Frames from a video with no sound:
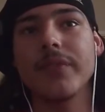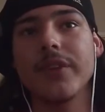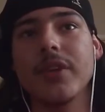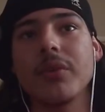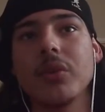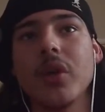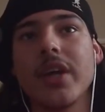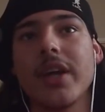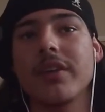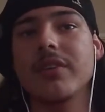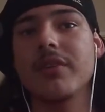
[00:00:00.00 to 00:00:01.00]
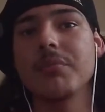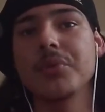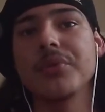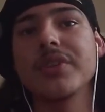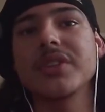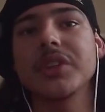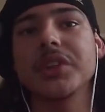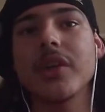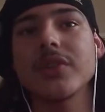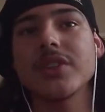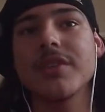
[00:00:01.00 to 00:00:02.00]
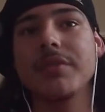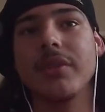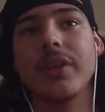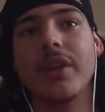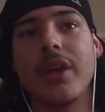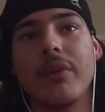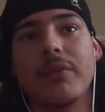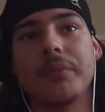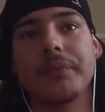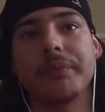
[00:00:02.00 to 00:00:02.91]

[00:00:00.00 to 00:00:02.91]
look at movies and shows differently now.